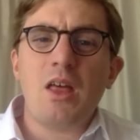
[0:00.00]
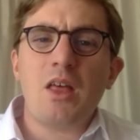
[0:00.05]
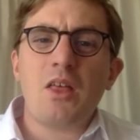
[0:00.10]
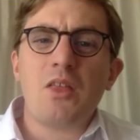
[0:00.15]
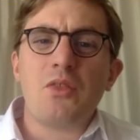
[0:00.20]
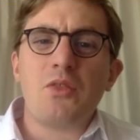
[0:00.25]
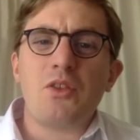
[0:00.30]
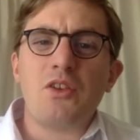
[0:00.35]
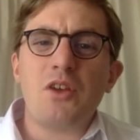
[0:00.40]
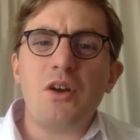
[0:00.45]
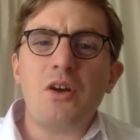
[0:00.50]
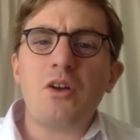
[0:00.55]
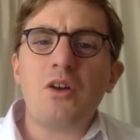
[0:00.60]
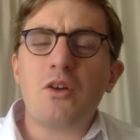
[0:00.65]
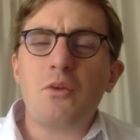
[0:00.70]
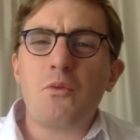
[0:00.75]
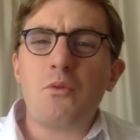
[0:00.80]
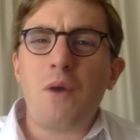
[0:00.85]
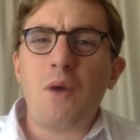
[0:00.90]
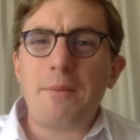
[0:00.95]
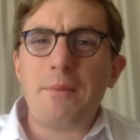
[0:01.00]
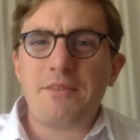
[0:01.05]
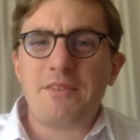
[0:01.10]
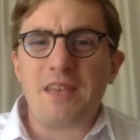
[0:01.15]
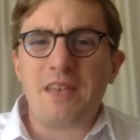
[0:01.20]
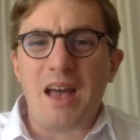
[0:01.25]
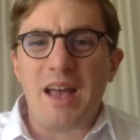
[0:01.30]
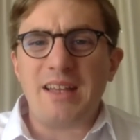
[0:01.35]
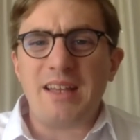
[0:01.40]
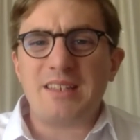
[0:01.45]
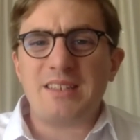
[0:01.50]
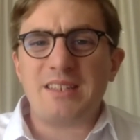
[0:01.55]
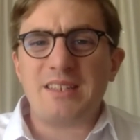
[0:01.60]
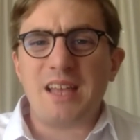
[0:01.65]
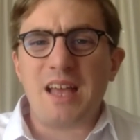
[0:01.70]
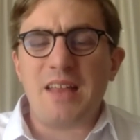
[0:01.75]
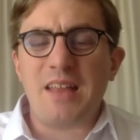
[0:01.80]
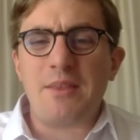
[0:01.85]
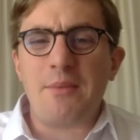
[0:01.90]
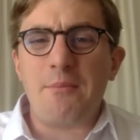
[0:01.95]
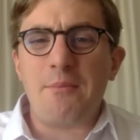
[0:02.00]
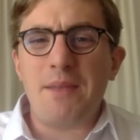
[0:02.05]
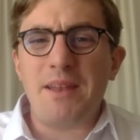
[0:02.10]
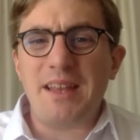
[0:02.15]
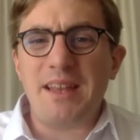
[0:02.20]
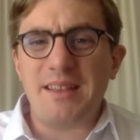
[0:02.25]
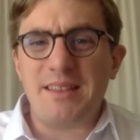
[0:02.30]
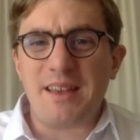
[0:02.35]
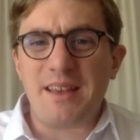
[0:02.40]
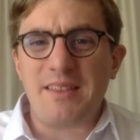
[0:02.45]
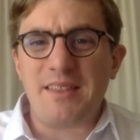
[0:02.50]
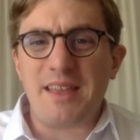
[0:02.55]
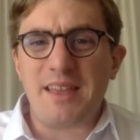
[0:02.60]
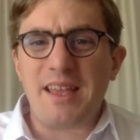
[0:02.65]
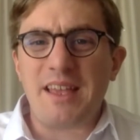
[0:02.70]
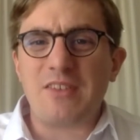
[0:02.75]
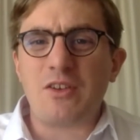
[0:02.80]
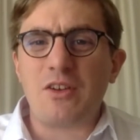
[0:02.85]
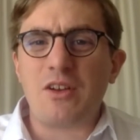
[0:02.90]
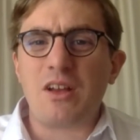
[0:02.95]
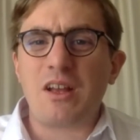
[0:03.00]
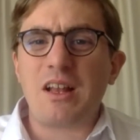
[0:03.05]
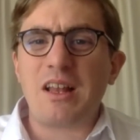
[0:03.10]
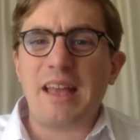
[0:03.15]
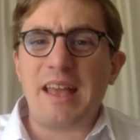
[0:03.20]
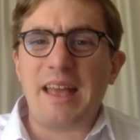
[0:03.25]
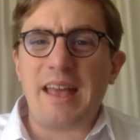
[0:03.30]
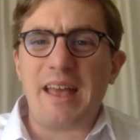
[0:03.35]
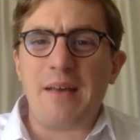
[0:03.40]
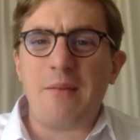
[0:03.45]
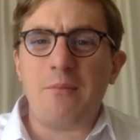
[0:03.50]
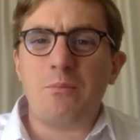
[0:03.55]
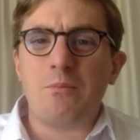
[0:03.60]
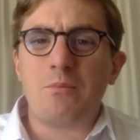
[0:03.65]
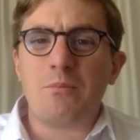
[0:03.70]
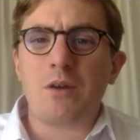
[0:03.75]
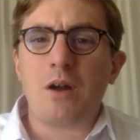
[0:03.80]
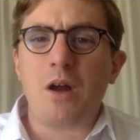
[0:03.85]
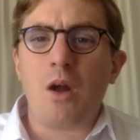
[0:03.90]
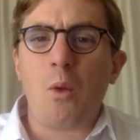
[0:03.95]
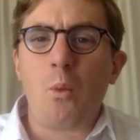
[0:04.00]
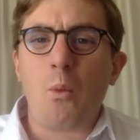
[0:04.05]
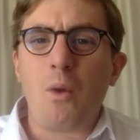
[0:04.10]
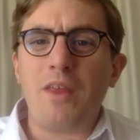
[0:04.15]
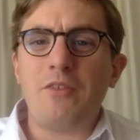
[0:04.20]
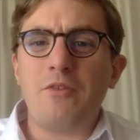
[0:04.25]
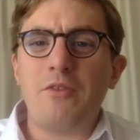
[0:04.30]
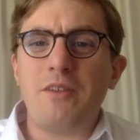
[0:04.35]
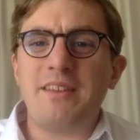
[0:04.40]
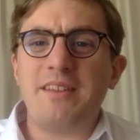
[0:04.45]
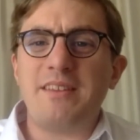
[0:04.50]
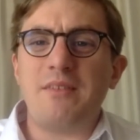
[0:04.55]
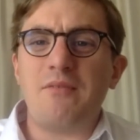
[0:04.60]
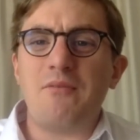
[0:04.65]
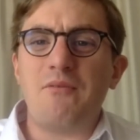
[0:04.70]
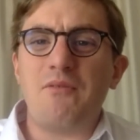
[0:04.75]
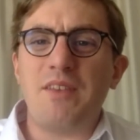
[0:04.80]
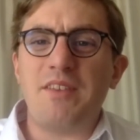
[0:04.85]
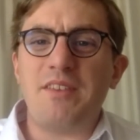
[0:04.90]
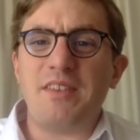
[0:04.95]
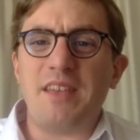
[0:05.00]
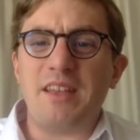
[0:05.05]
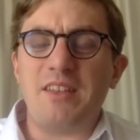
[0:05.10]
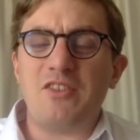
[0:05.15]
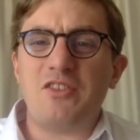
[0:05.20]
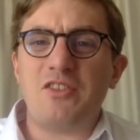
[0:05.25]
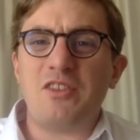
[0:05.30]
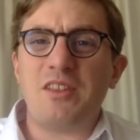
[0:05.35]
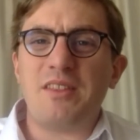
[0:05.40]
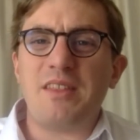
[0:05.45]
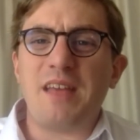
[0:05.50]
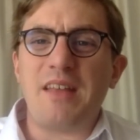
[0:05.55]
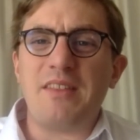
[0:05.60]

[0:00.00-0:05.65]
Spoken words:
The .gov website at the minute, I think, is unclear on whether it is envisaged that the